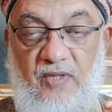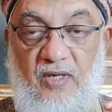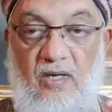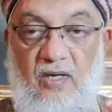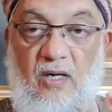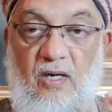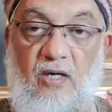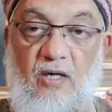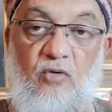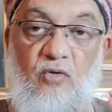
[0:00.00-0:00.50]

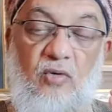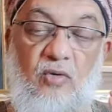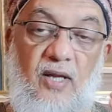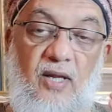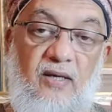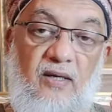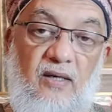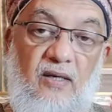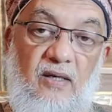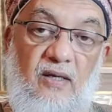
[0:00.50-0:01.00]
Learn to
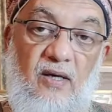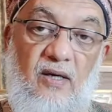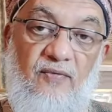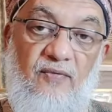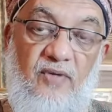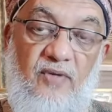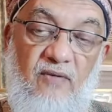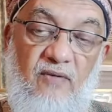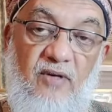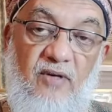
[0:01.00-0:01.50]

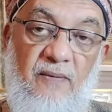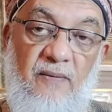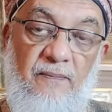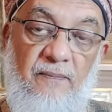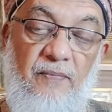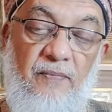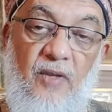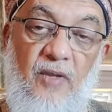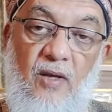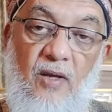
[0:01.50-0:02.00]
love giving
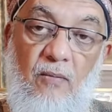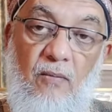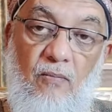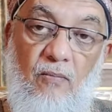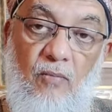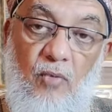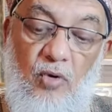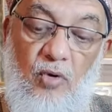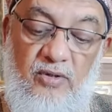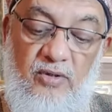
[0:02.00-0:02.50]

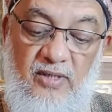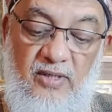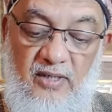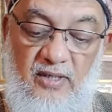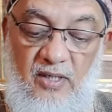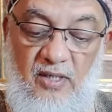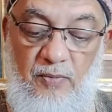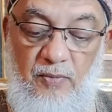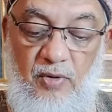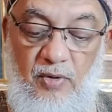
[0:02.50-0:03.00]
more
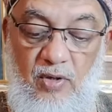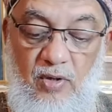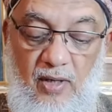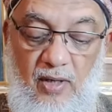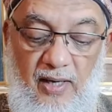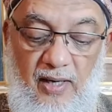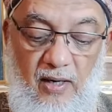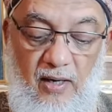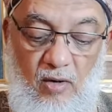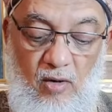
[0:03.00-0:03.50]
than keeping
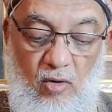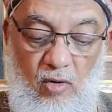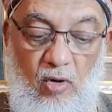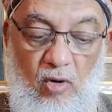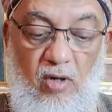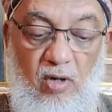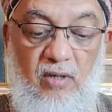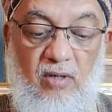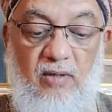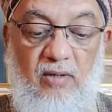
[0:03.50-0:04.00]

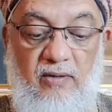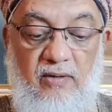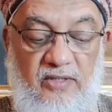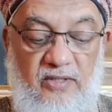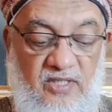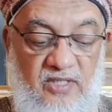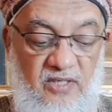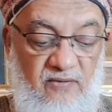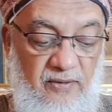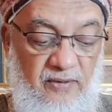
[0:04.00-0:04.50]
or
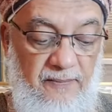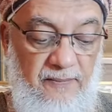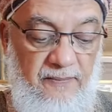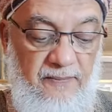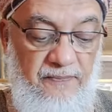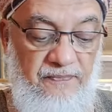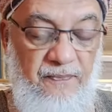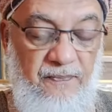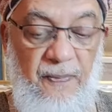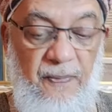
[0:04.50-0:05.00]
receiving.
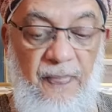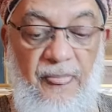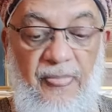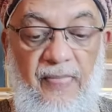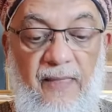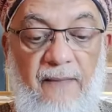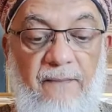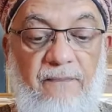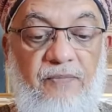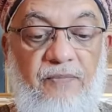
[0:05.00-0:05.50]

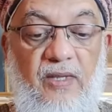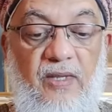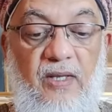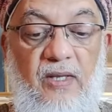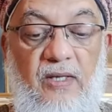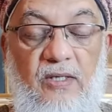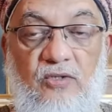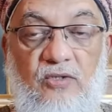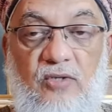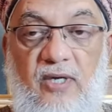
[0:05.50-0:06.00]

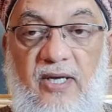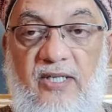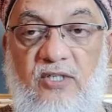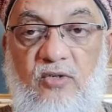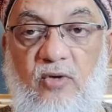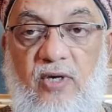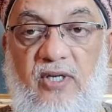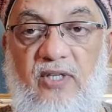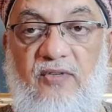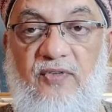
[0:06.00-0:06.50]
So let's
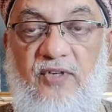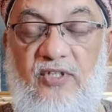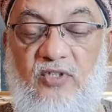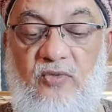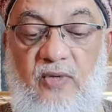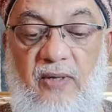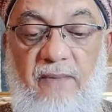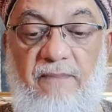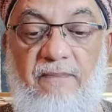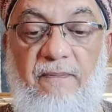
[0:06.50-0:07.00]
look at the first
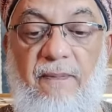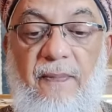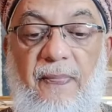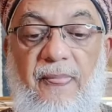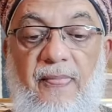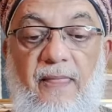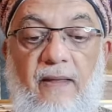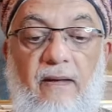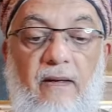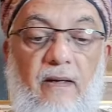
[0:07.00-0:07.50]
one.
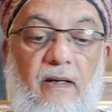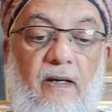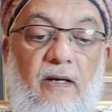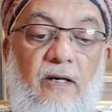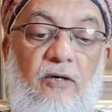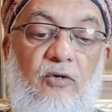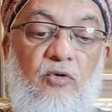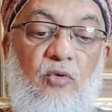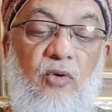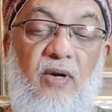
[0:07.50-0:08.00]

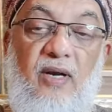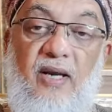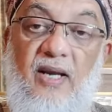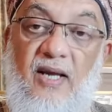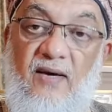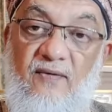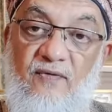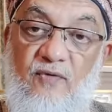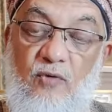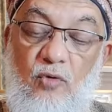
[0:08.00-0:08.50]
Learn to
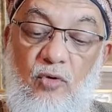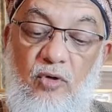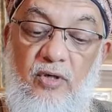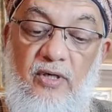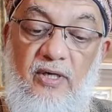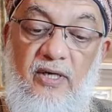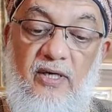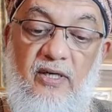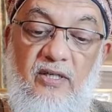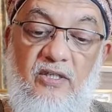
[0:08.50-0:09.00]
love good
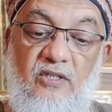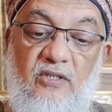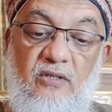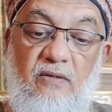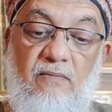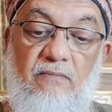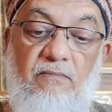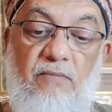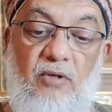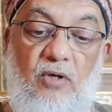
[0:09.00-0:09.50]
deeds
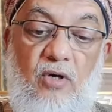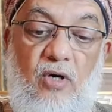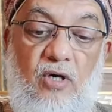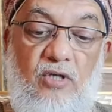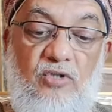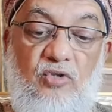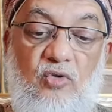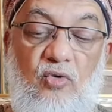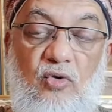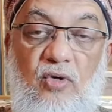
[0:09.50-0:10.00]

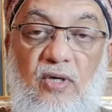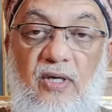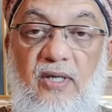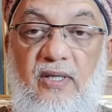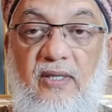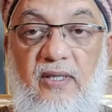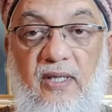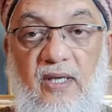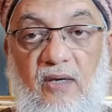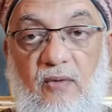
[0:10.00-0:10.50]
because
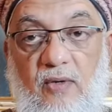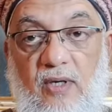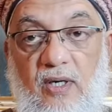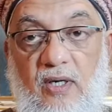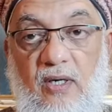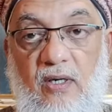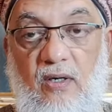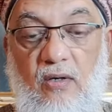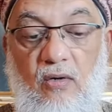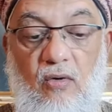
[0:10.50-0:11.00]
only they
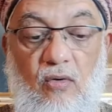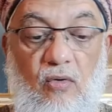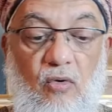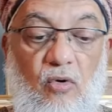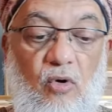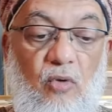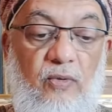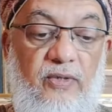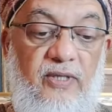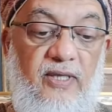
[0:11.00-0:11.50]
will
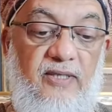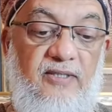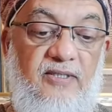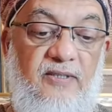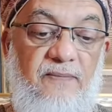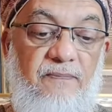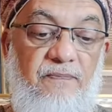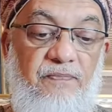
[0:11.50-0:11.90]
go with us.